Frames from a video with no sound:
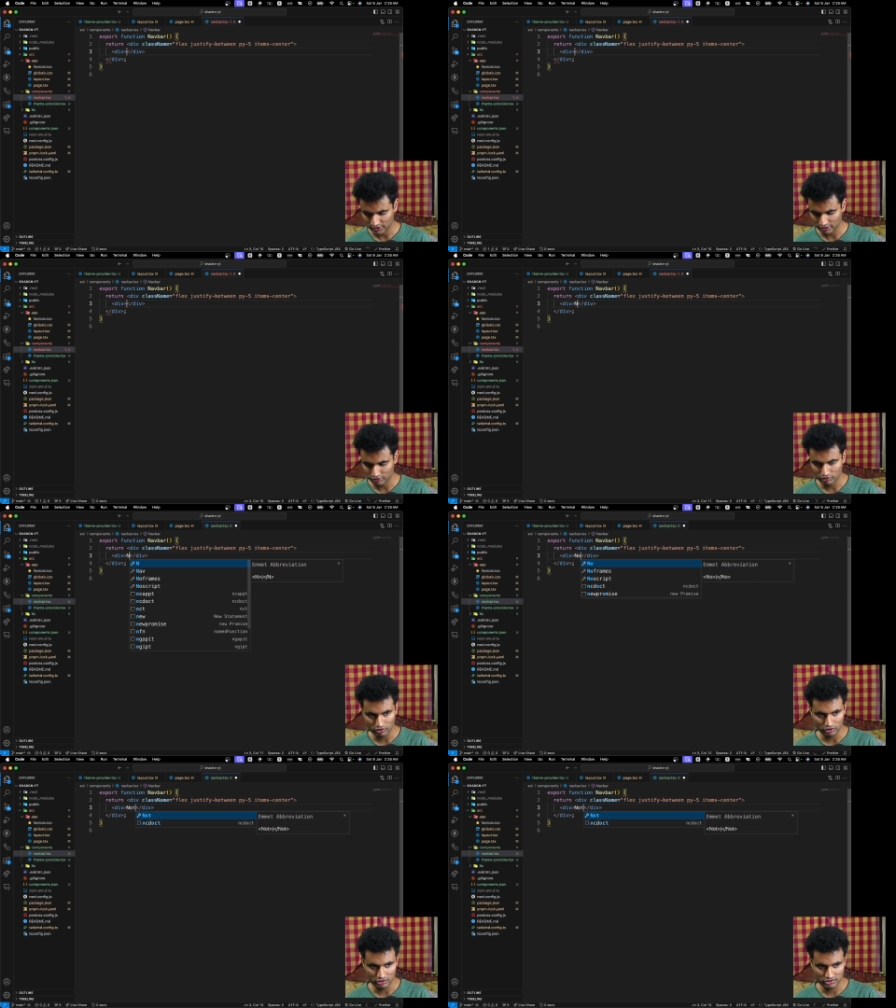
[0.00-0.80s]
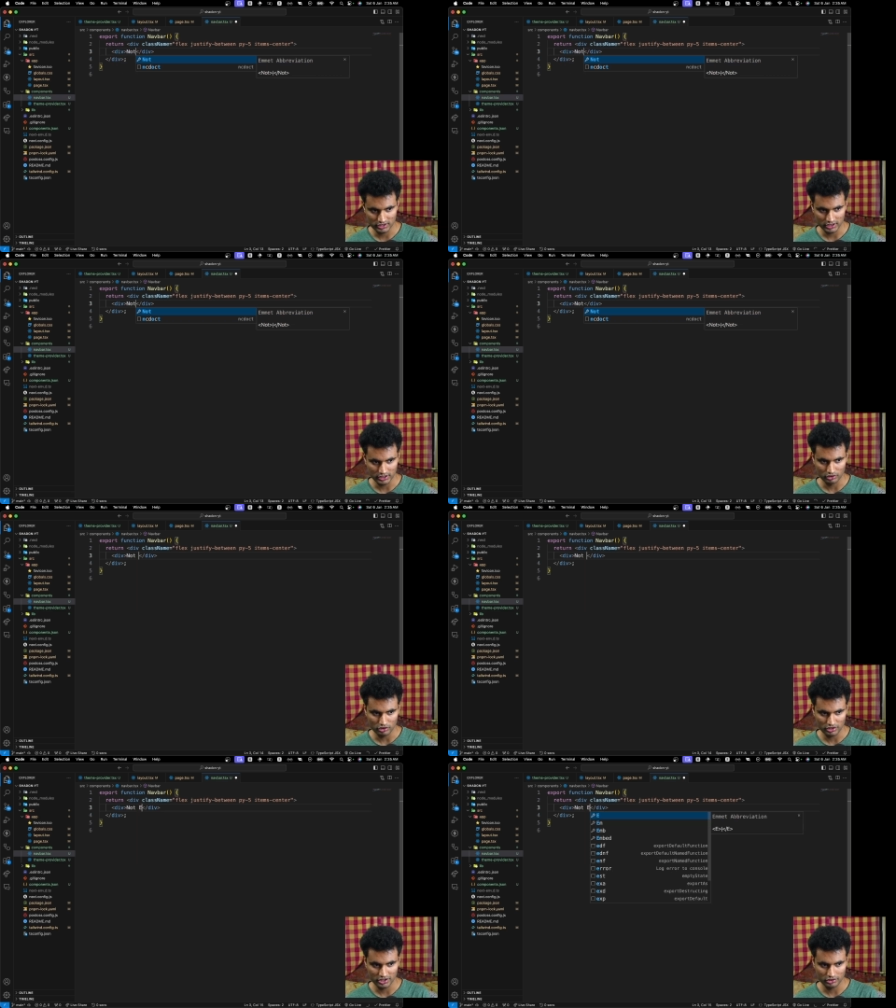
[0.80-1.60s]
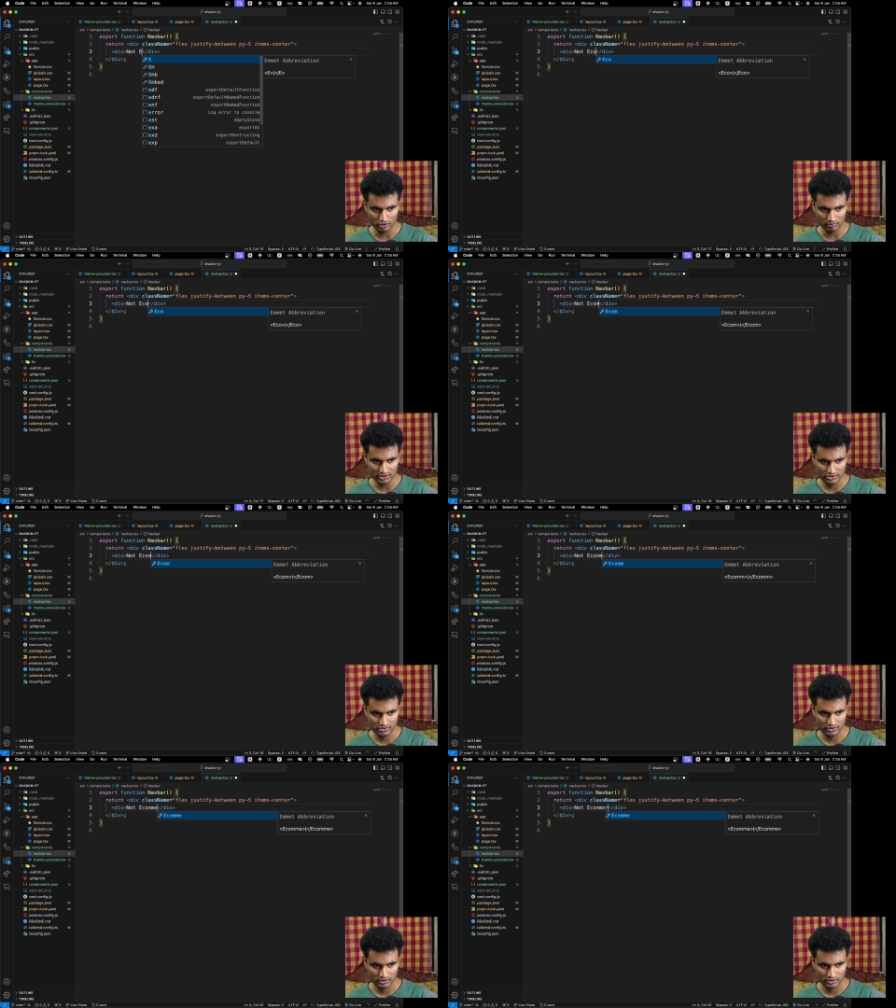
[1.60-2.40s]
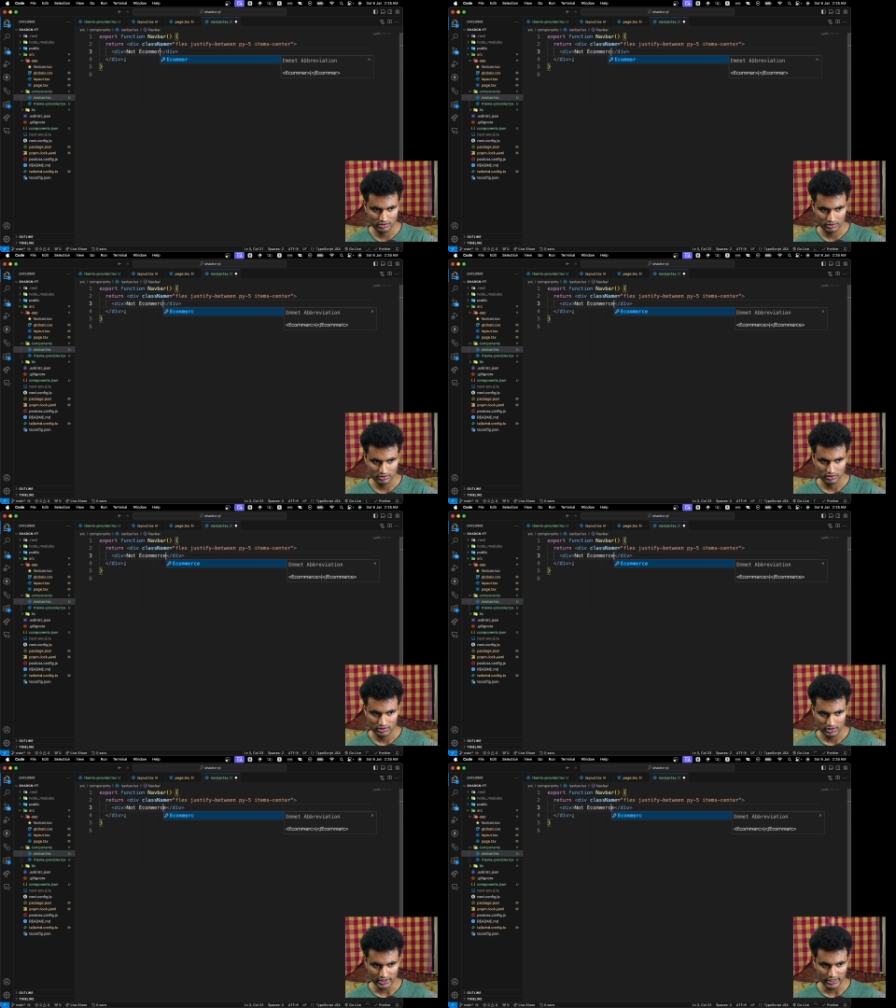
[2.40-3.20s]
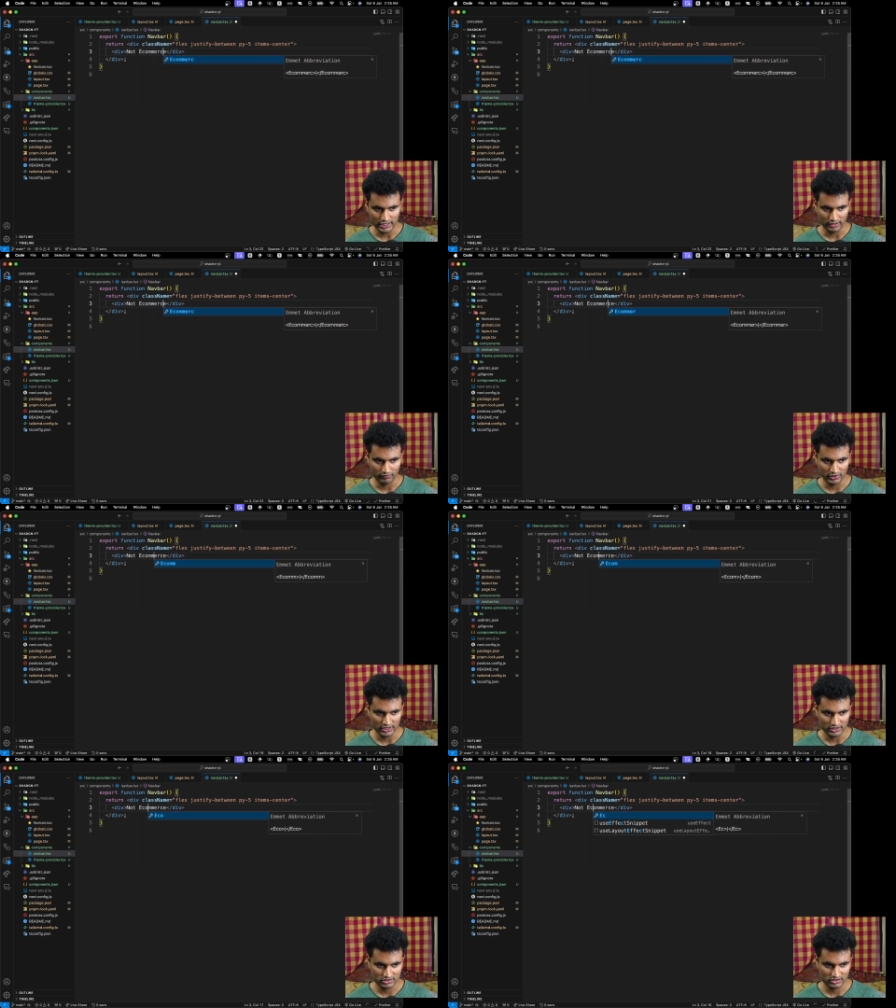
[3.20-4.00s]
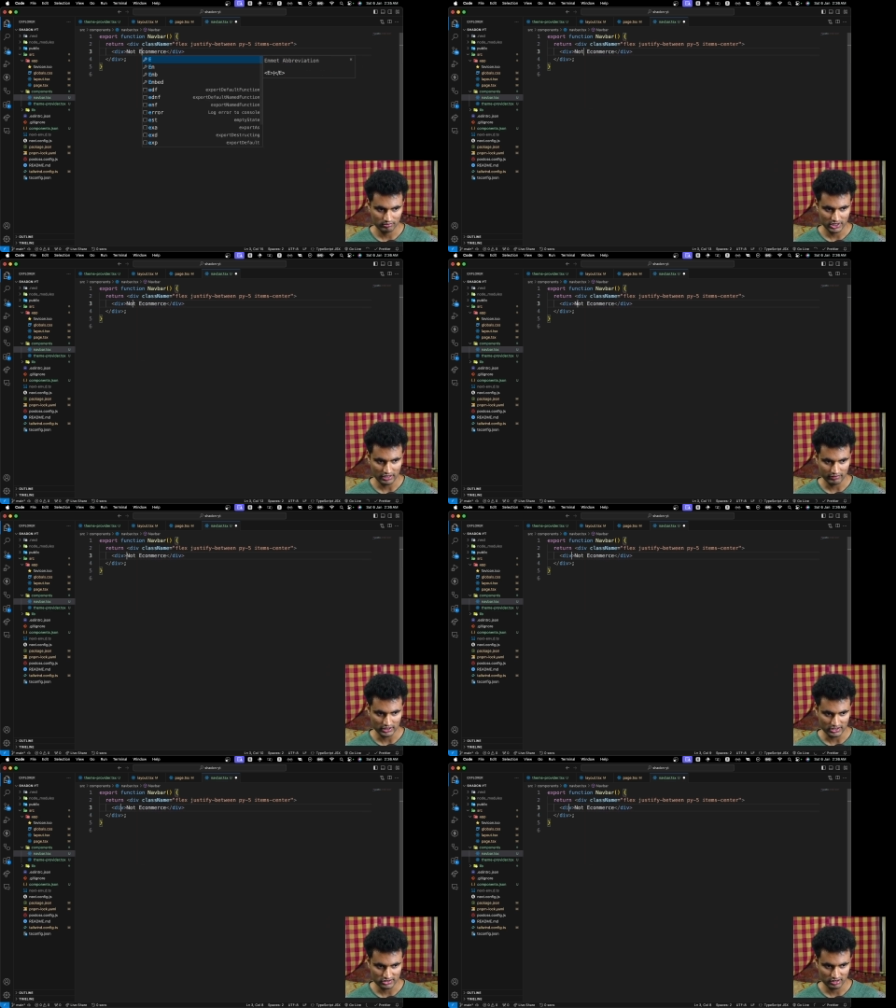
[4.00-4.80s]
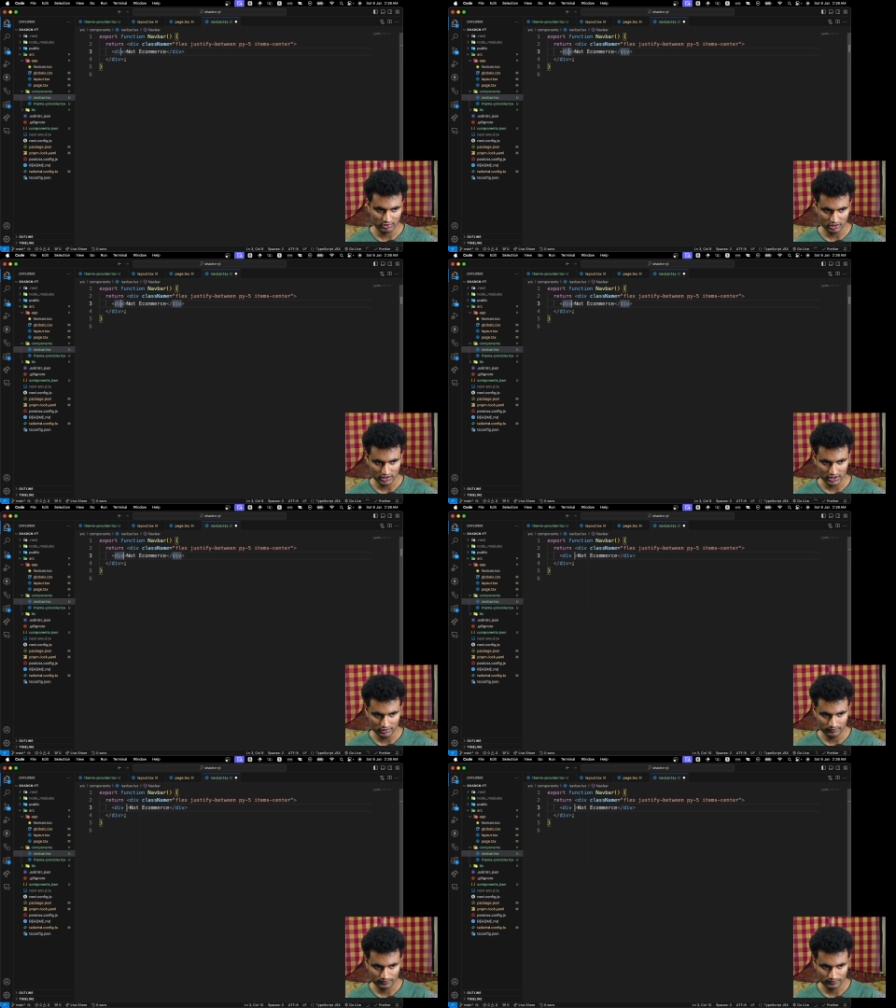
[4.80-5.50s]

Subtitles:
are going to call, say, not e-commerce, and we can simply have a class name here. Again,